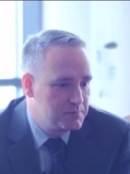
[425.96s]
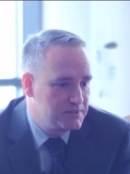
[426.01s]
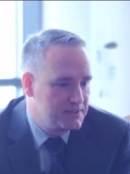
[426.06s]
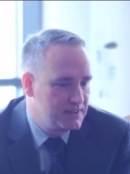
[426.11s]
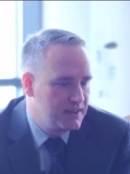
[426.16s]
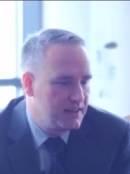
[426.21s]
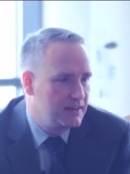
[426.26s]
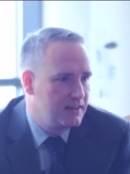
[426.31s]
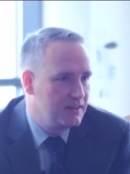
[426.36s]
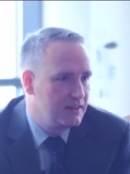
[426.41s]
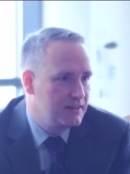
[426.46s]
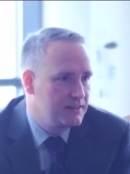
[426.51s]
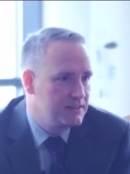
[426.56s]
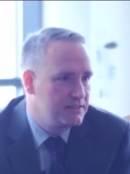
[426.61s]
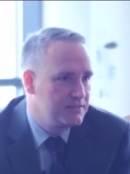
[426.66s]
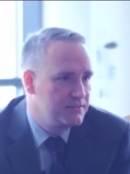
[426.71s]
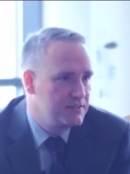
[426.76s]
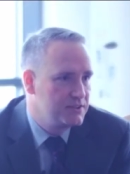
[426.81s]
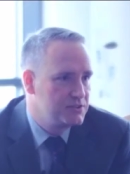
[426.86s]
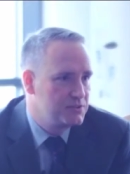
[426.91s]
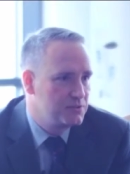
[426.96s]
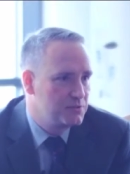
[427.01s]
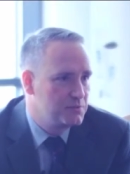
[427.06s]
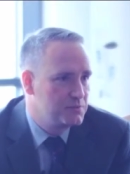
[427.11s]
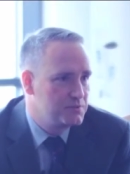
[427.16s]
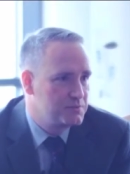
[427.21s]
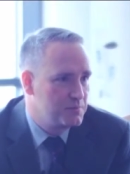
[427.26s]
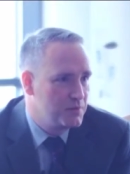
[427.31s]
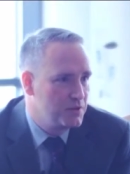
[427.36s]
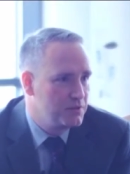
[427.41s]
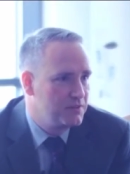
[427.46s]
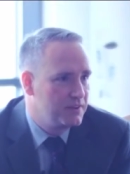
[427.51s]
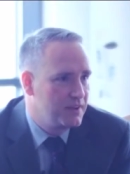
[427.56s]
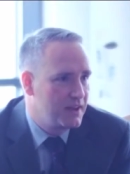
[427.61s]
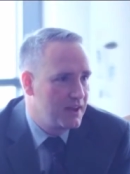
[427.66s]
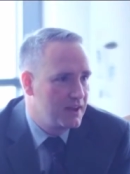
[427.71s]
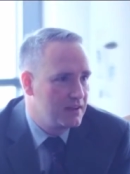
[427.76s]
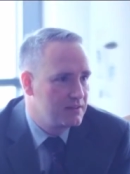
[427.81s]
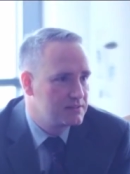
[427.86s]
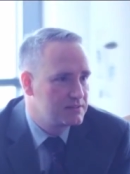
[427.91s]
particular individual was moving
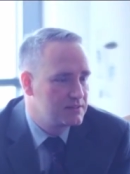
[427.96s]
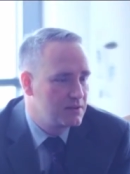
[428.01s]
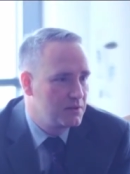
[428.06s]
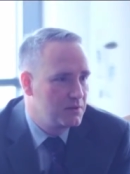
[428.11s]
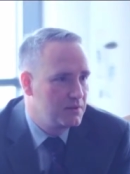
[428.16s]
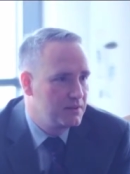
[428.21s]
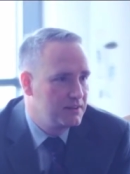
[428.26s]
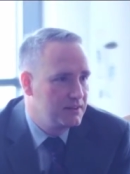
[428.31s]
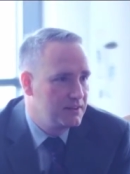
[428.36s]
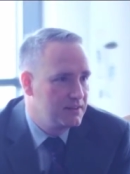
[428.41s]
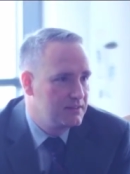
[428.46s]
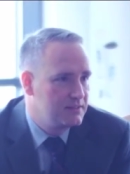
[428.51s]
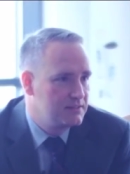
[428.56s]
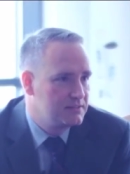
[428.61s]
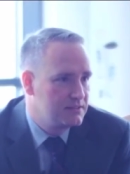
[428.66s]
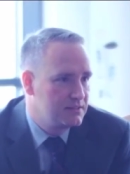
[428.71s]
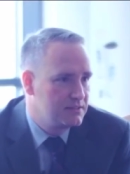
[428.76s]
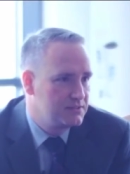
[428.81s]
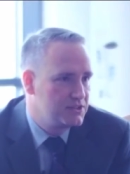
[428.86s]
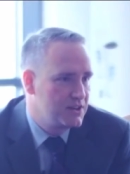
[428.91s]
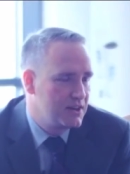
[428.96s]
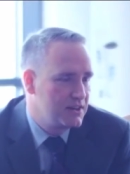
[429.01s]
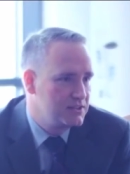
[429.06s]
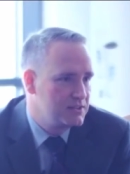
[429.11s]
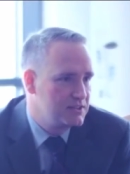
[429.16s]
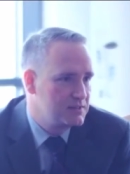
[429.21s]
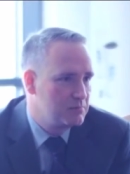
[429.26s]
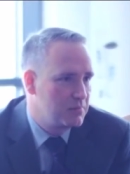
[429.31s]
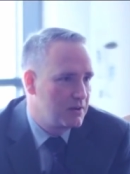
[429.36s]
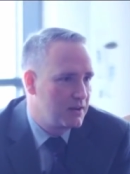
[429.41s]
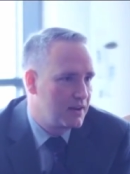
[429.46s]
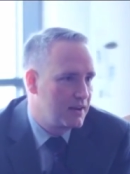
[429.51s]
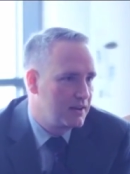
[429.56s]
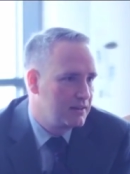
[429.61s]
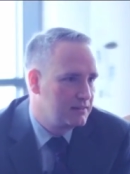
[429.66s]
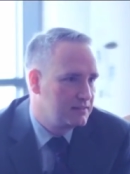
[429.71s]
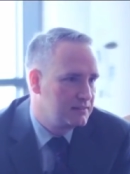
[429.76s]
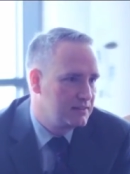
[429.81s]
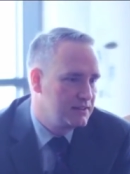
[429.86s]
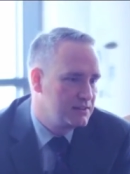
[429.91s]
house, so he needed to change his
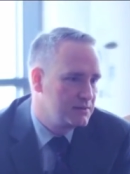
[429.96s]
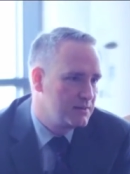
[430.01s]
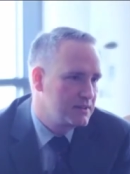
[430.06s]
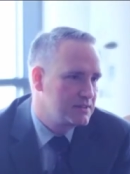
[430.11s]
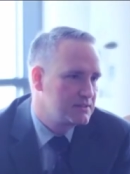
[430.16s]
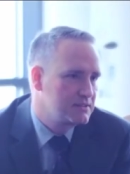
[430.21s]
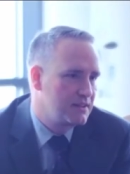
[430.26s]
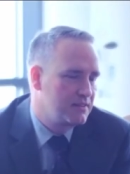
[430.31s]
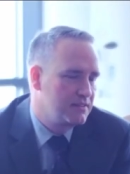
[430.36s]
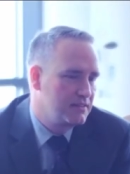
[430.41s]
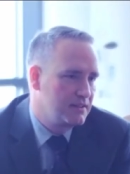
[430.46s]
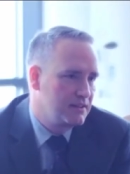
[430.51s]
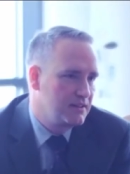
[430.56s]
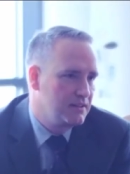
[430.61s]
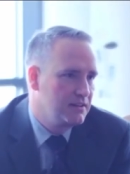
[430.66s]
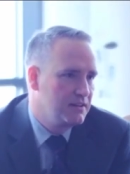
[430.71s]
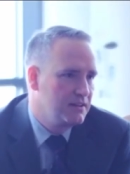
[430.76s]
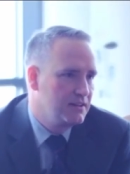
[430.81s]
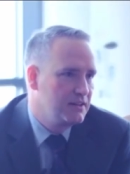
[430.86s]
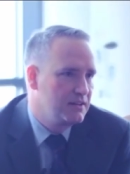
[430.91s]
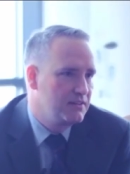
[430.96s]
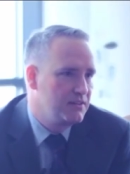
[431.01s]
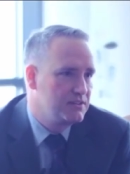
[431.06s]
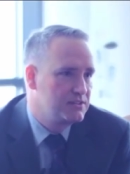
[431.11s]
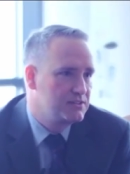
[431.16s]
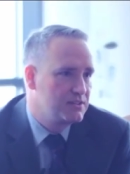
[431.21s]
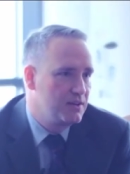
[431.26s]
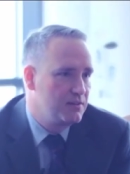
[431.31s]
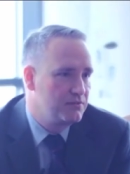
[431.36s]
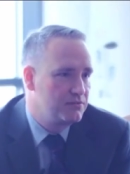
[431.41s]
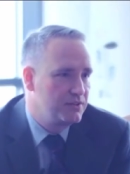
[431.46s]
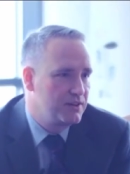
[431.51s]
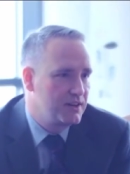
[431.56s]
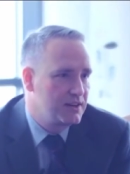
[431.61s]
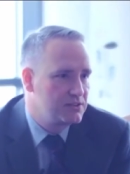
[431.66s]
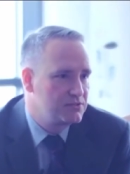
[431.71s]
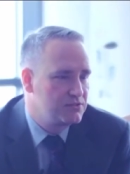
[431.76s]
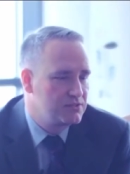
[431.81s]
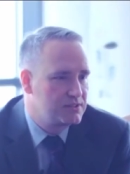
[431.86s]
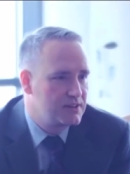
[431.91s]
plan, need to extend the, the term for an
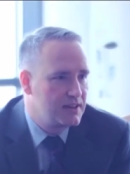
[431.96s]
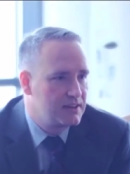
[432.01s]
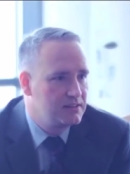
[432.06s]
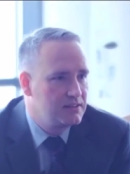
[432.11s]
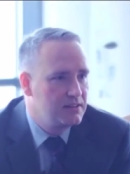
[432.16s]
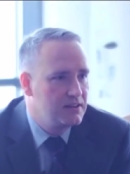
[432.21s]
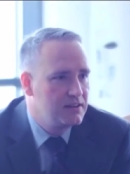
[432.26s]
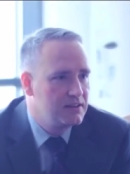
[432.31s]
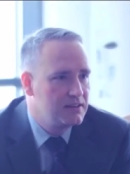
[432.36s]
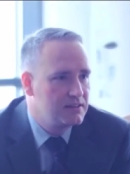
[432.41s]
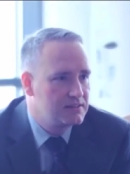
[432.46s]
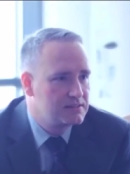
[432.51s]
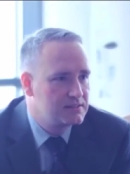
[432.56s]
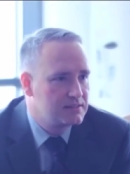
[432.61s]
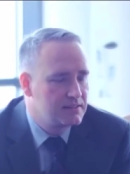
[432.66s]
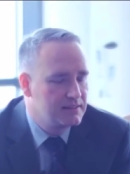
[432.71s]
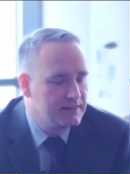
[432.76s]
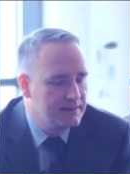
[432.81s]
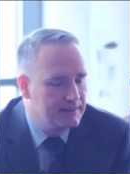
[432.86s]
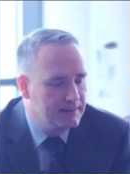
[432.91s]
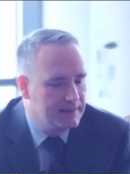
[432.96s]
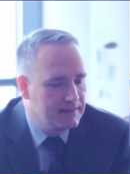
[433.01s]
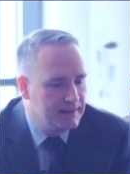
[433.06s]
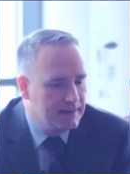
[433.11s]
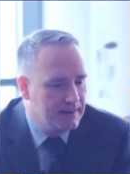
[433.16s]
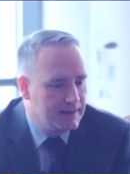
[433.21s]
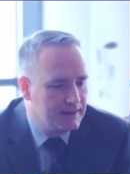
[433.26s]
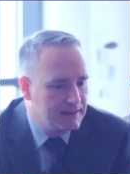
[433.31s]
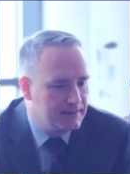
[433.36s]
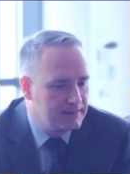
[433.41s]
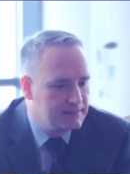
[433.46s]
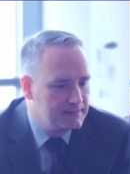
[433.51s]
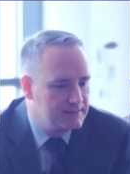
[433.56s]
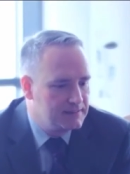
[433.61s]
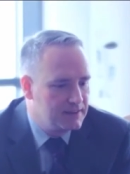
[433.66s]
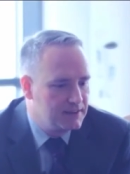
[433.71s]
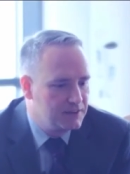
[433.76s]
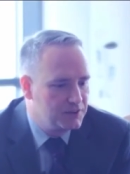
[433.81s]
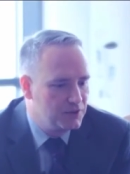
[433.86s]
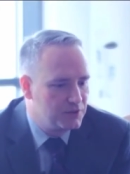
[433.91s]
extra 10 years. And
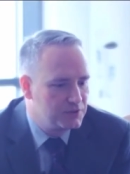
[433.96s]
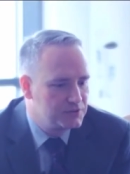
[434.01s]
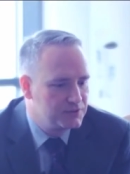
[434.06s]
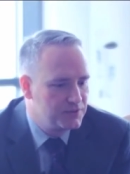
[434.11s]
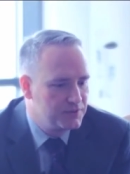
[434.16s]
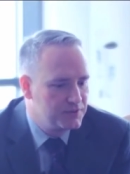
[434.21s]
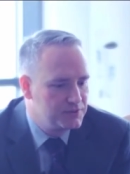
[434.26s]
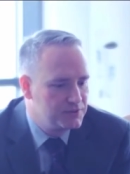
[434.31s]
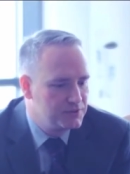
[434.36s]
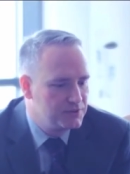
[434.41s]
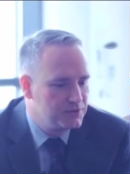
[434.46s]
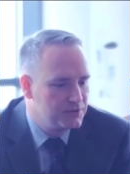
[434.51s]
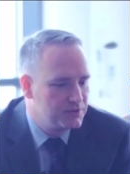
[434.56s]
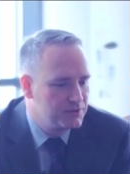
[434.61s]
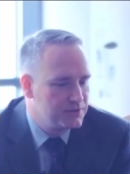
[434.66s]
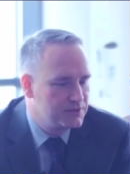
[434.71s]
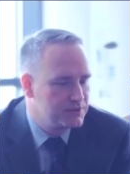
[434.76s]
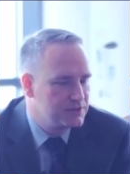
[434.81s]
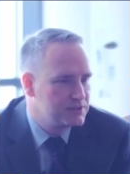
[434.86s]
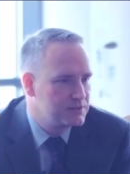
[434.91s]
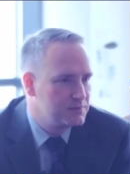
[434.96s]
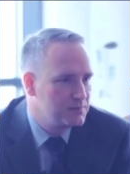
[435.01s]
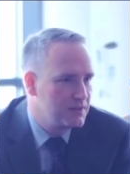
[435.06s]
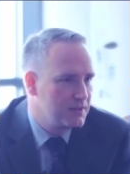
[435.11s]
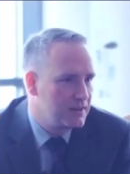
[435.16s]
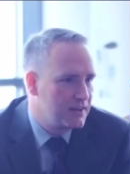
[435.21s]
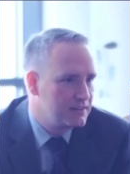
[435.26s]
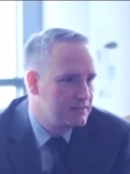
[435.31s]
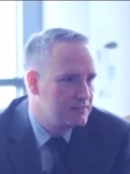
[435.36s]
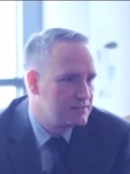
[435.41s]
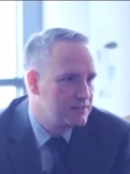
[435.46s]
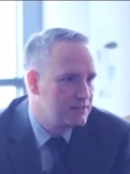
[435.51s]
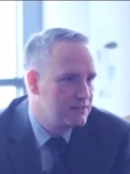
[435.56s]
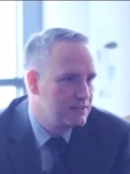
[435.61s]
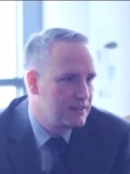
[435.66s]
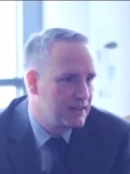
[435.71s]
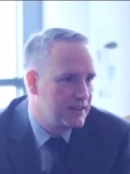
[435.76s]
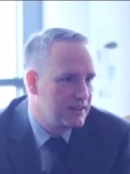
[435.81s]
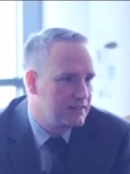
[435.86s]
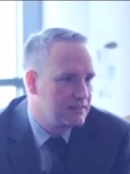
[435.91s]
uh, knocked on the door, the customer
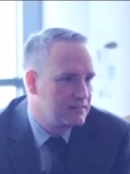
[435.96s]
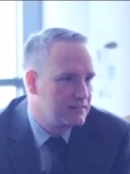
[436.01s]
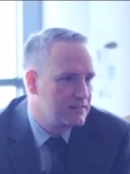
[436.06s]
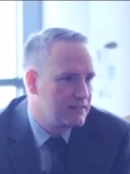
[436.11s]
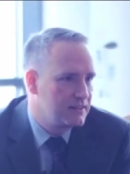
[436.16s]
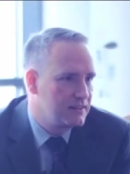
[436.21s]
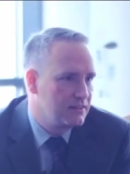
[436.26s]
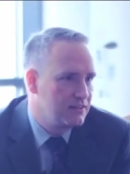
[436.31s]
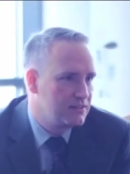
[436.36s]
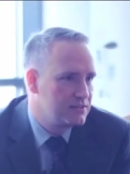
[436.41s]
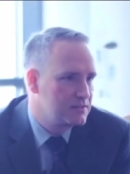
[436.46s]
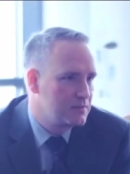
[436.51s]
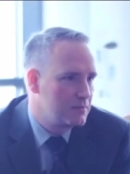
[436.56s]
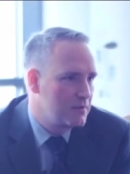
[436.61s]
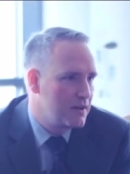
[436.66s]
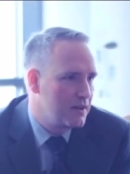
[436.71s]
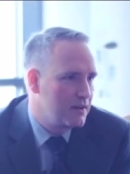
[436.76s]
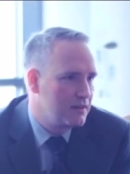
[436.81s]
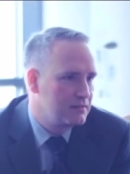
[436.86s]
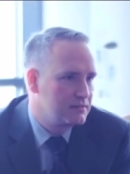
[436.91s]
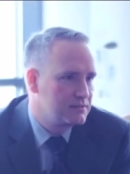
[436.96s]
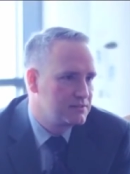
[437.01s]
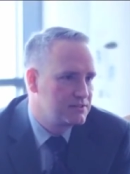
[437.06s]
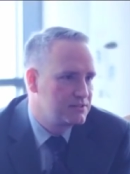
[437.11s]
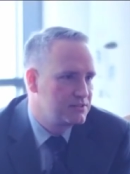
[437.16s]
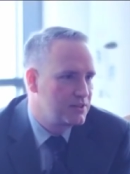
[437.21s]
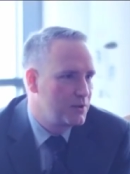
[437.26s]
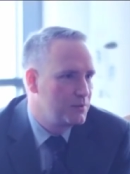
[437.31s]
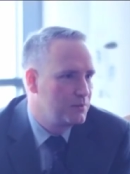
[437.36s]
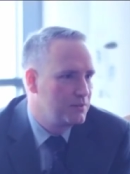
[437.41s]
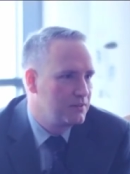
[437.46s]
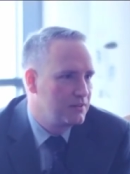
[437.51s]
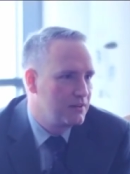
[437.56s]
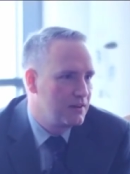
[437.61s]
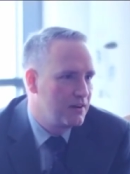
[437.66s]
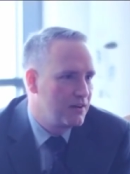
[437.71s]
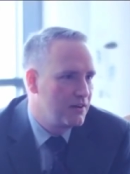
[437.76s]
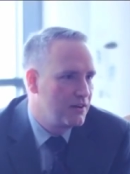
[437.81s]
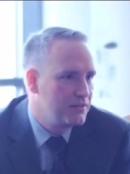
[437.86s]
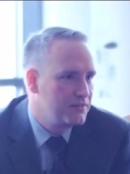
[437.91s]
answered, and he'd lost about a stone and a
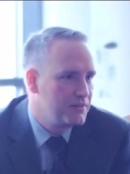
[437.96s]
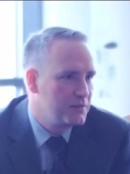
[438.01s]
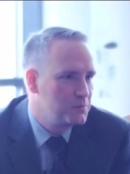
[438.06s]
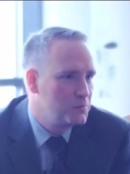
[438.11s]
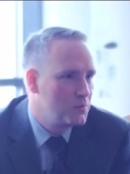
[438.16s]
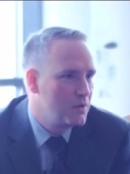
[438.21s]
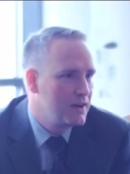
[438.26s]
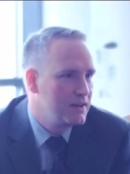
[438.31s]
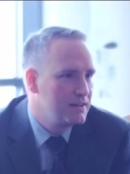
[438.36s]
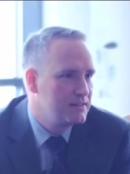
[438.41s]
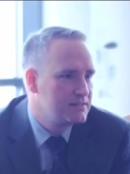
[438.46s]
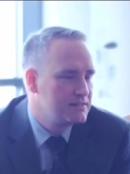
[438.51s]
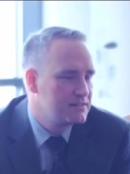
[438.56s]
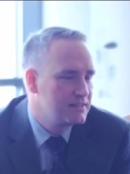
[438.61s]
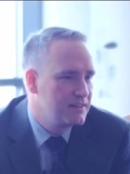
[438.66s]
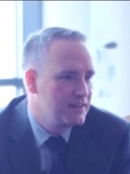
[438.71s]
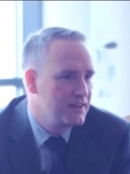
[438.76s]
half in weight